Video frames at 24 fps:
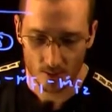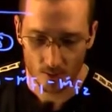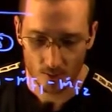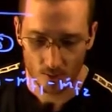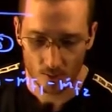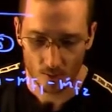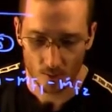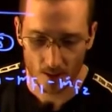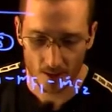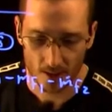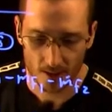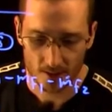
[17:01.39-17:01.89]

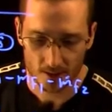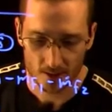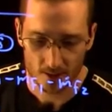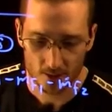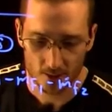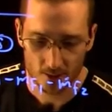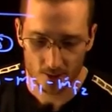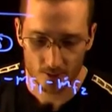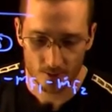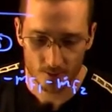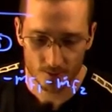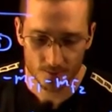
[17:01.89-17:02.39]

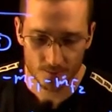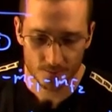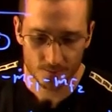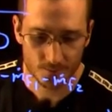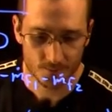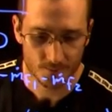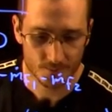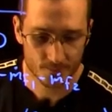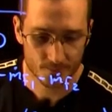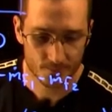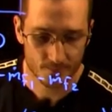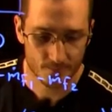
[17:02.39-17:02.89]
y2
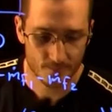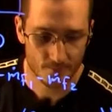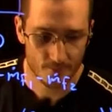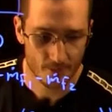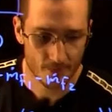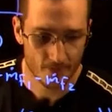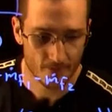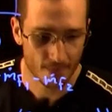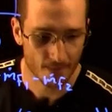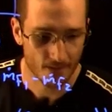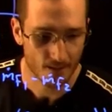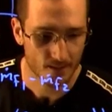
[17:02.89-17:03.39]

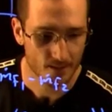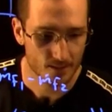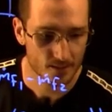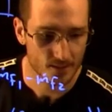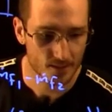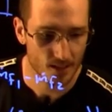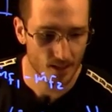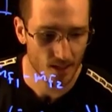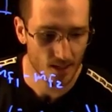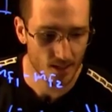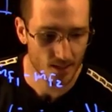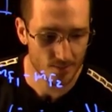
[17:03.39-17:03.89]

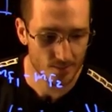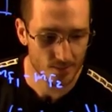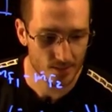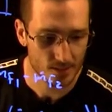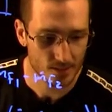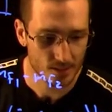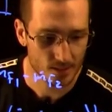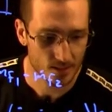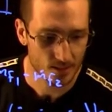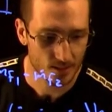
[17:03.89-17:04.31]
times